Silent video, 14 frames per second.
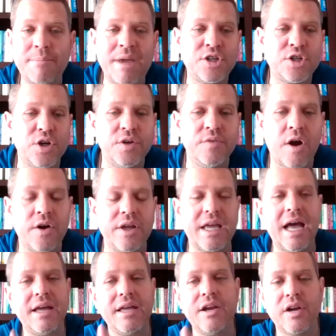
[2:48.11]
Make sure you've already
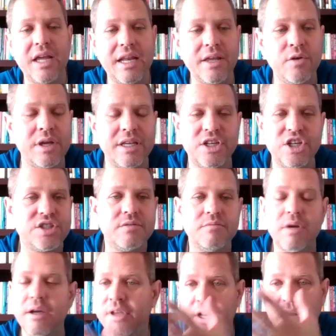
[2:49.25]
got you're getting. You can just
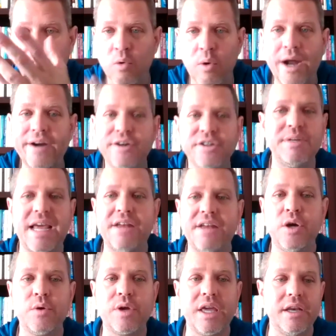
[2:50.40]
uh, you know acquire some debt
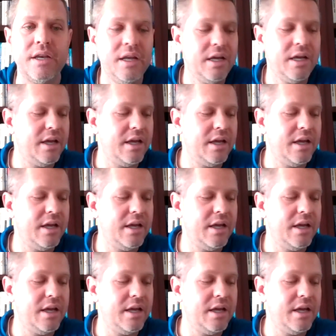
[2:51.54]
token